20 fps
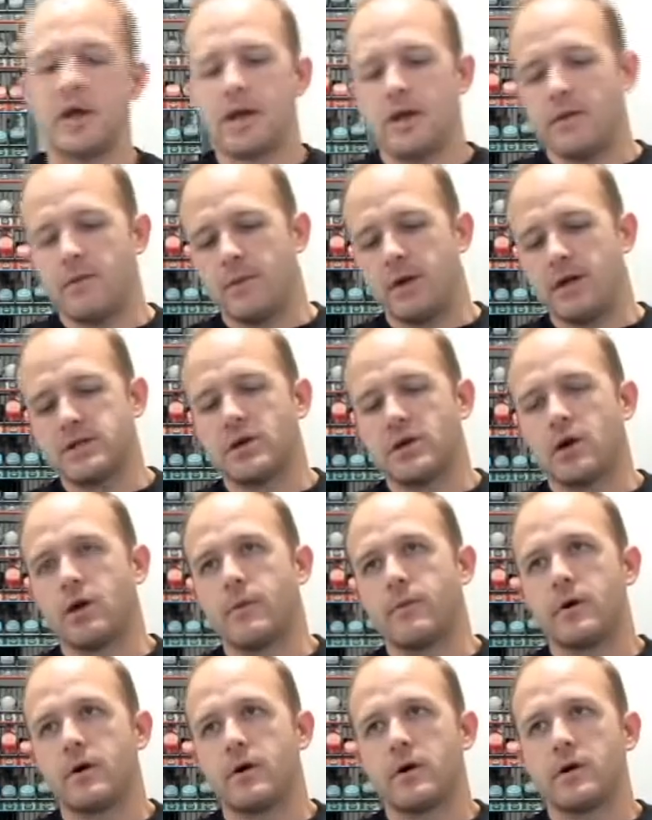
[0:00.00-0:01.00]
kind of makes the
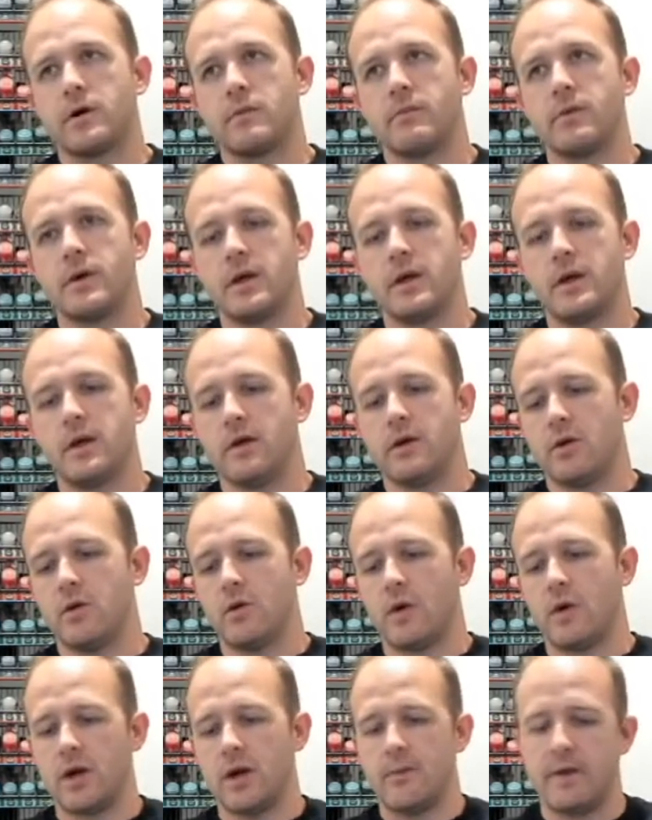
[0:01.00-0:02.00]
armor be
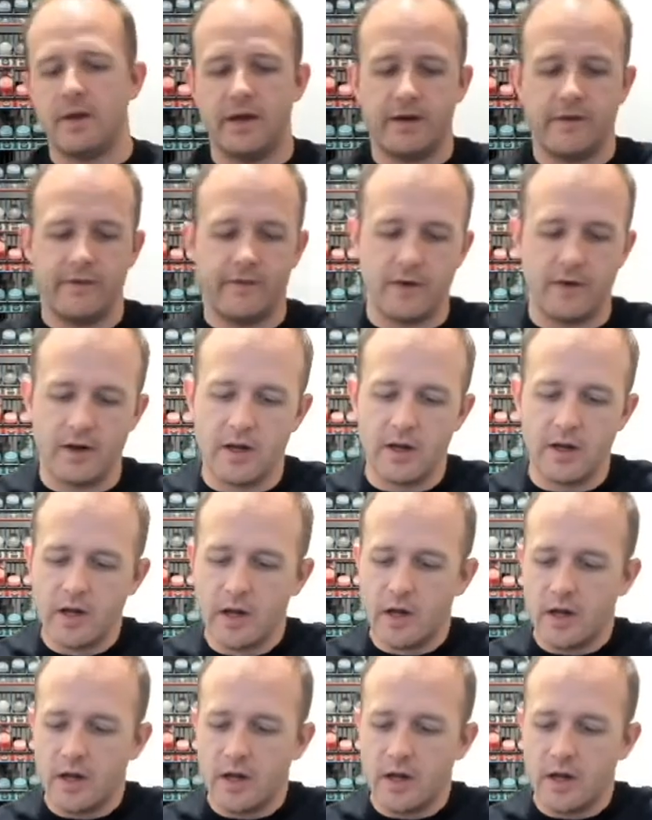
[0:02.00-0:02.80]
quite a bit different.